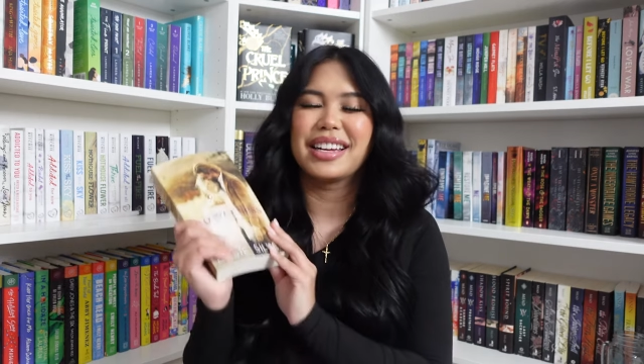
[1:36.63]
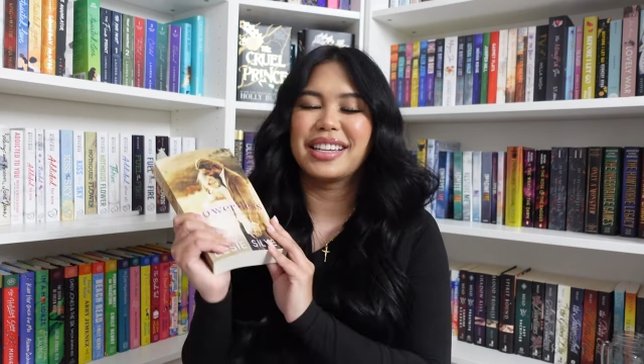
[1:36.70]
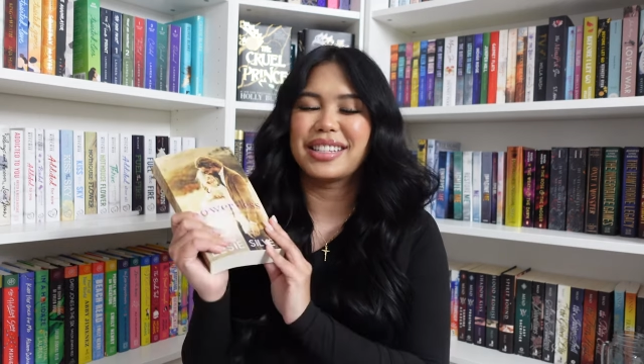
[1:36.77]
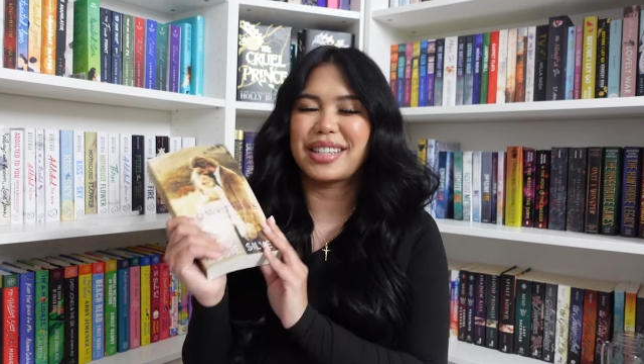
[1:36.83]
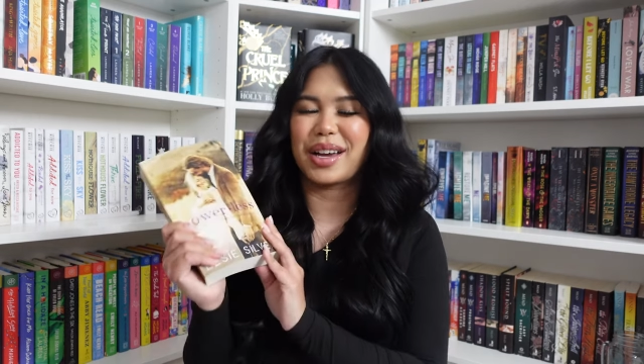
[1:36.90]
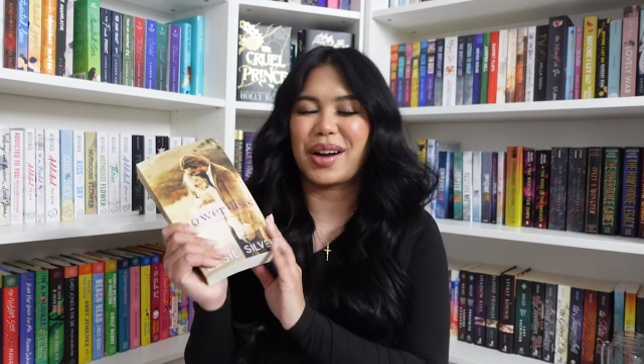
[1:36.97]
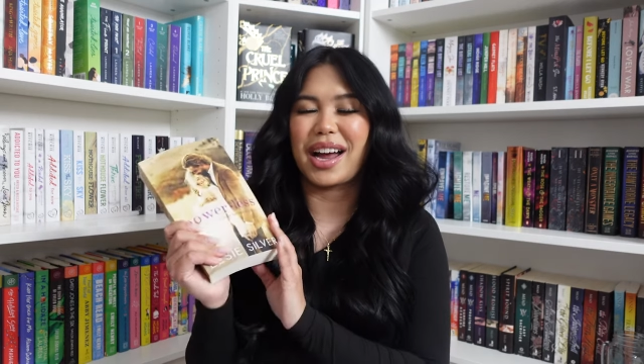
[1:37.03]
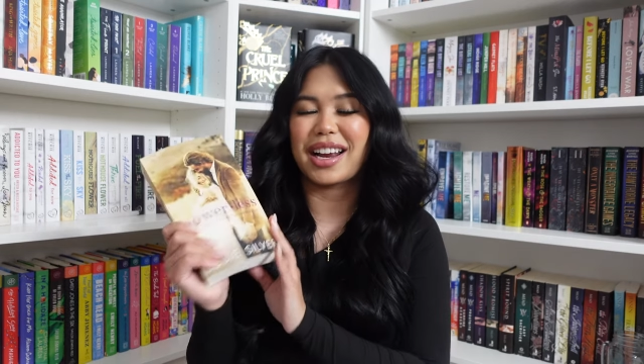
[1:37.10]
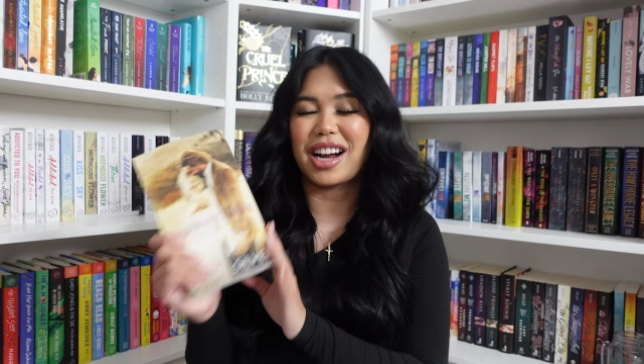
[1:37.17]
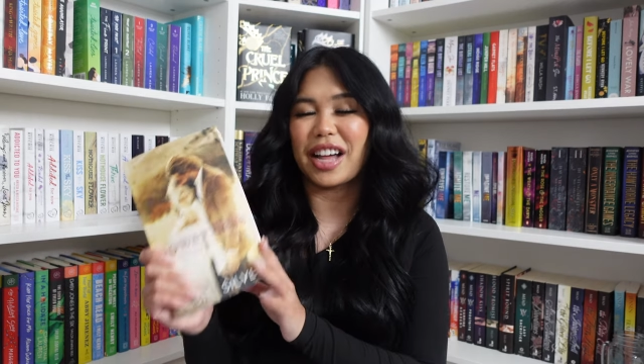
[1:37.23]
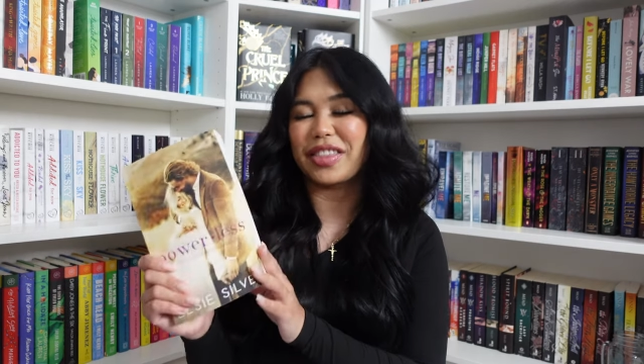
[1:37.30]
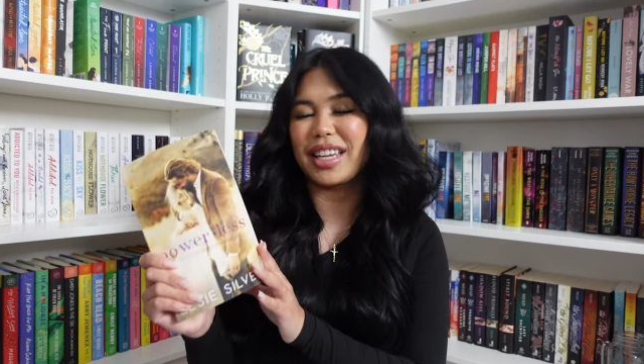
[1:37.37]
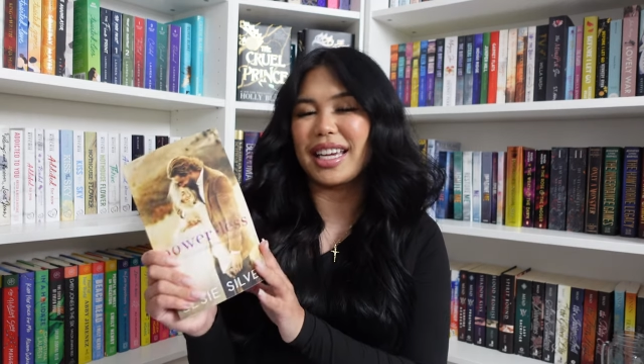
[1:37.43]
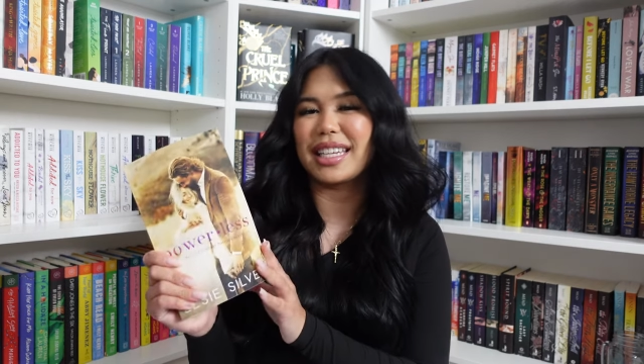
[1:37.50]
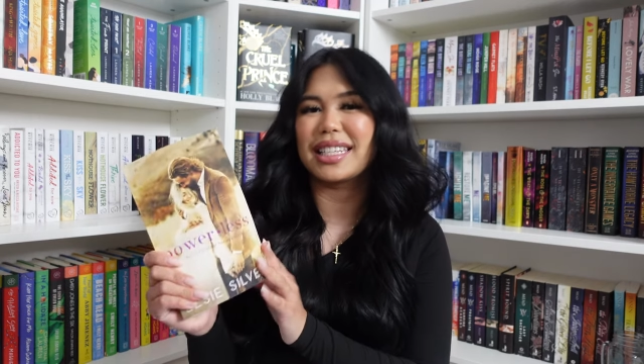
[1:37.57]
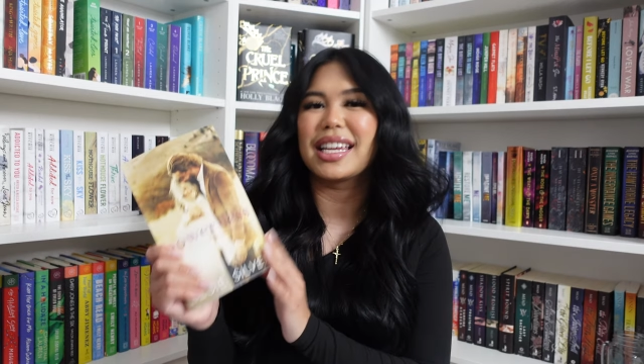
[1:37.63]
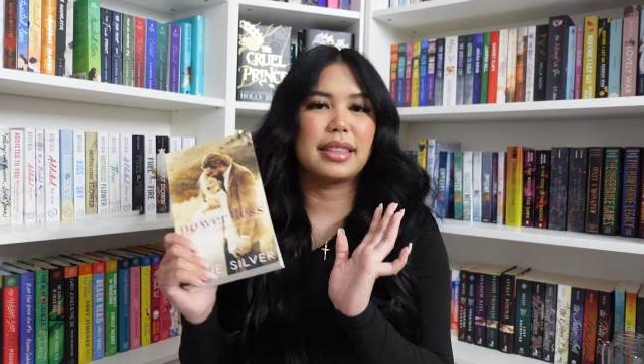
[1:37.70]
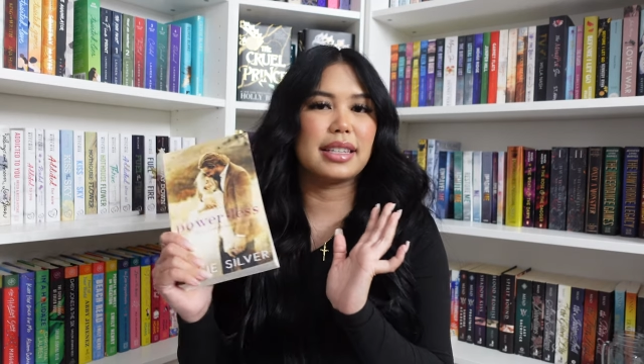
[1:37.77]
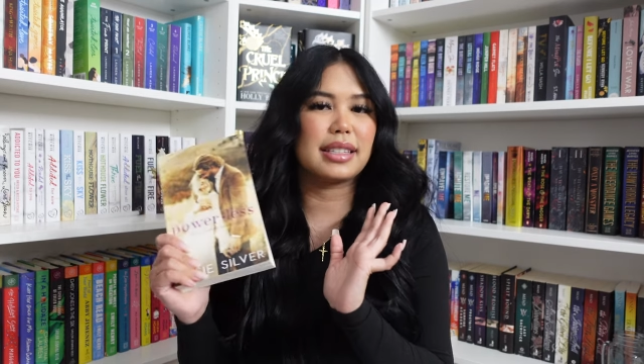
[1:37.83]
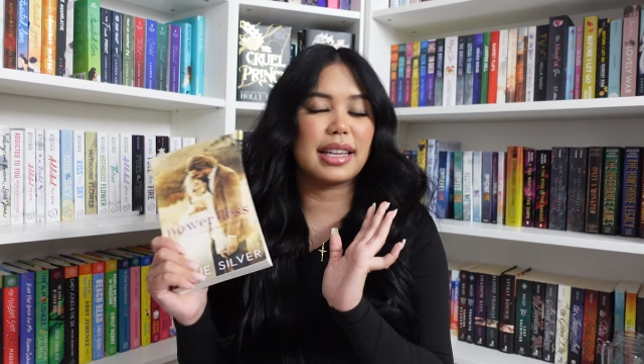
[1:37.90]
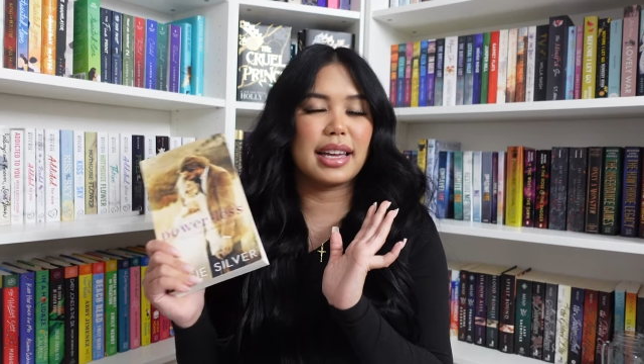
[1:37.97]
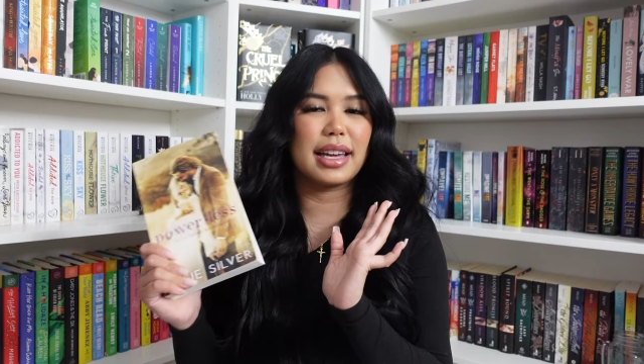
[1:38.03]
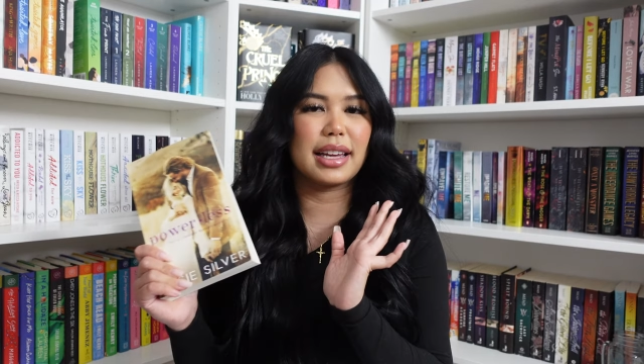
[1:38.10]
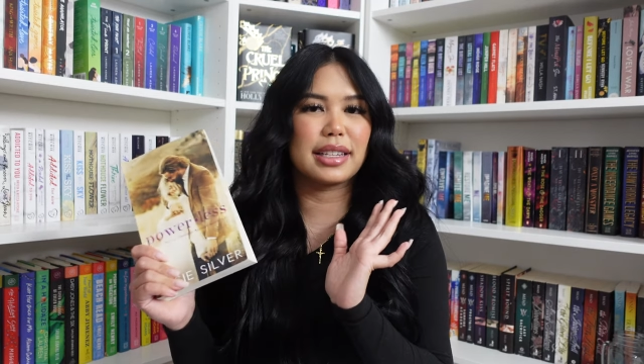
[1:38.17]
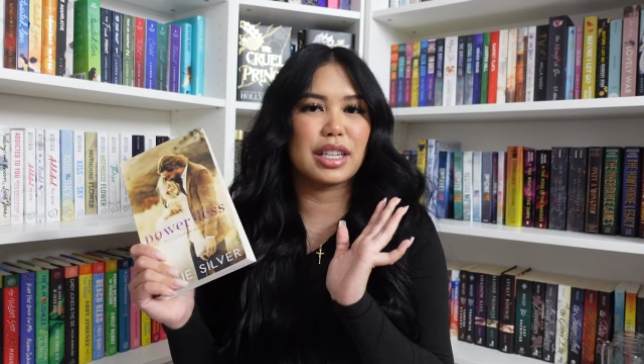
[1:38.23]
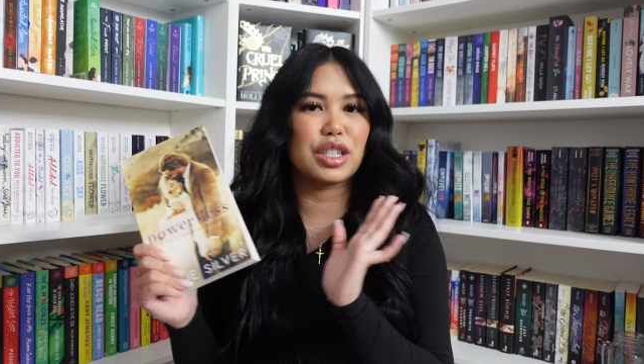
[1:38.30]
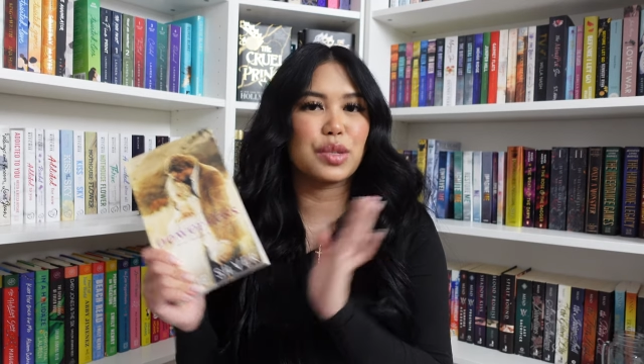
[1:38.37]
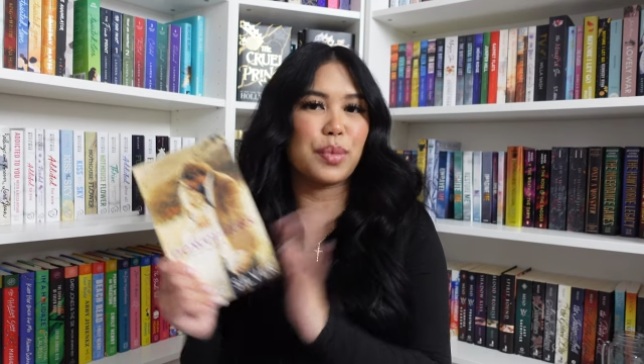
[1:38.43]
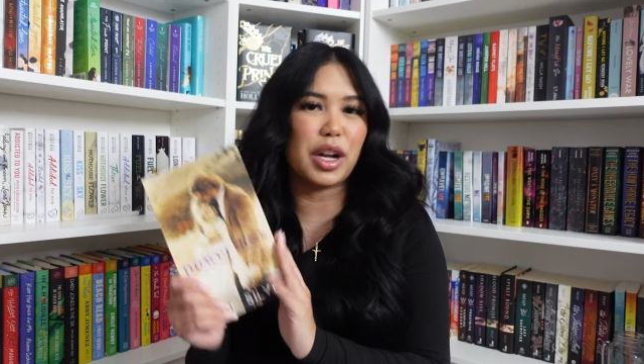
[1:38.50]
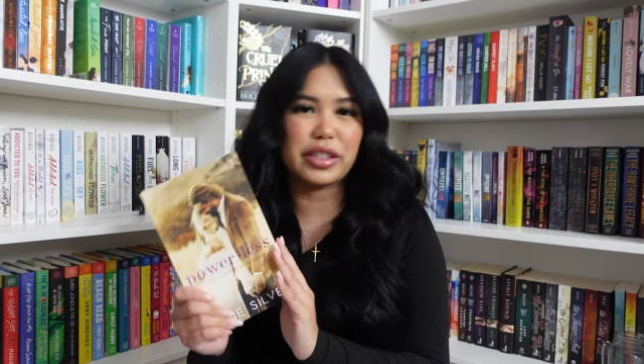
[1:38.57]
So I got this. This is
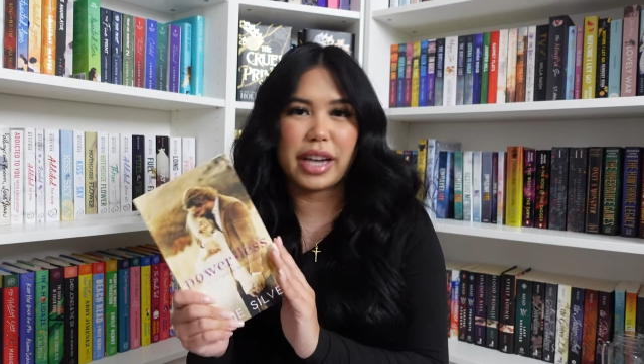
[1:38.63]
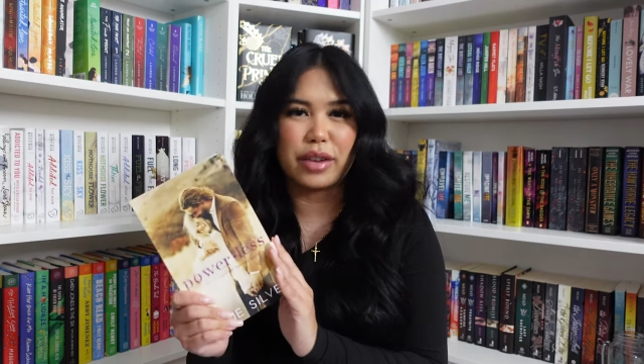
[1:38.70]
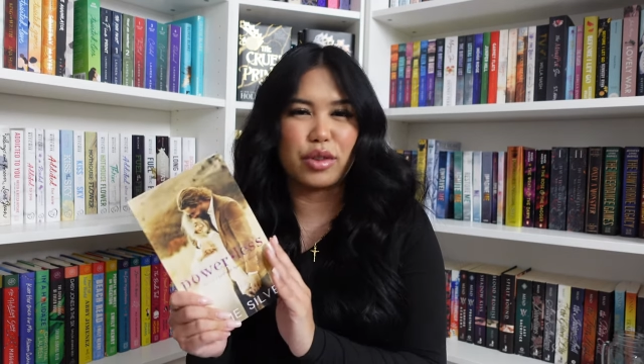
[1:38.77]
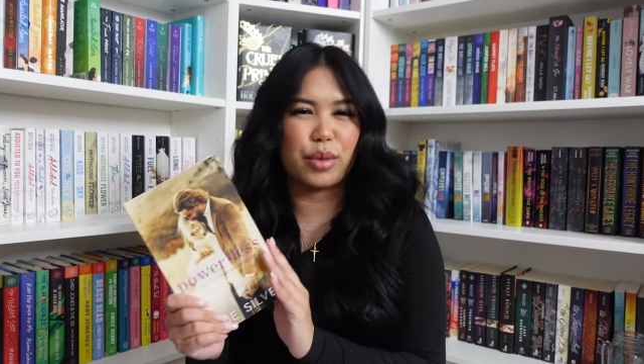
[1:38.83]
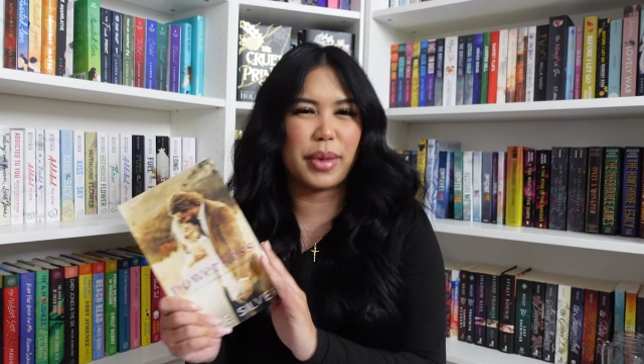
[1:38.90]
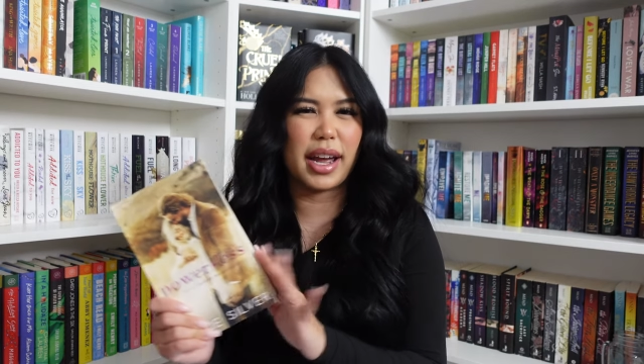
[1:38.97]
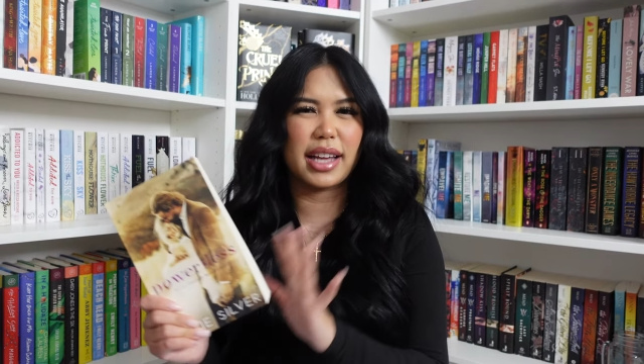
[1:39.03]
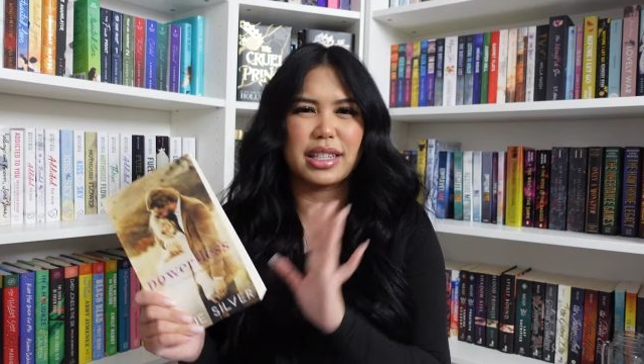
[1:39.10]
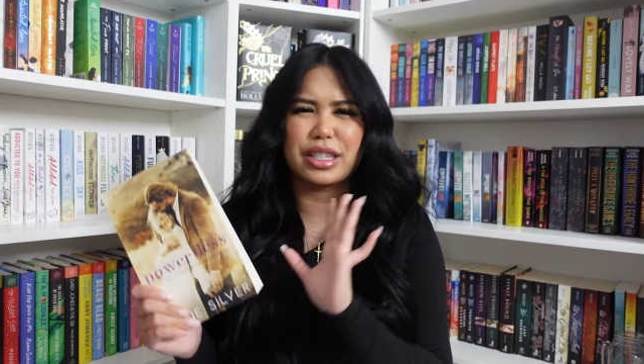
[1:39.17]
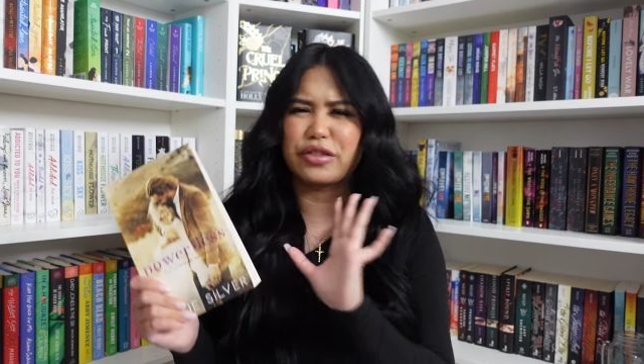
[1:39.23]
Small Town Romance,